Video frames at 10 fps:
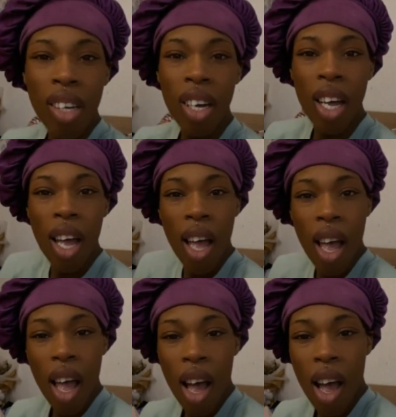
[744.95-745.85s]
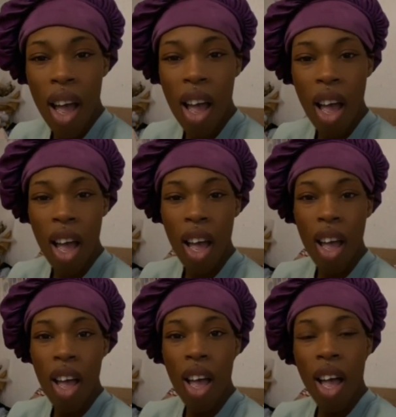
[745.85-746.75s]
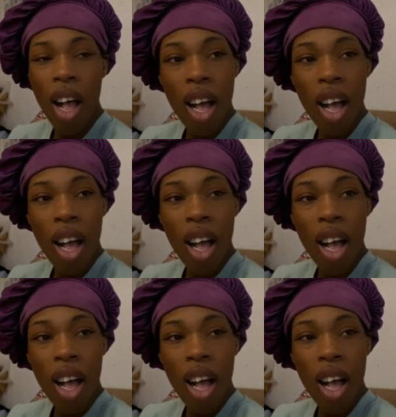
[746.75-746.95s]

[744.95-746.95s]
Nobody speaks.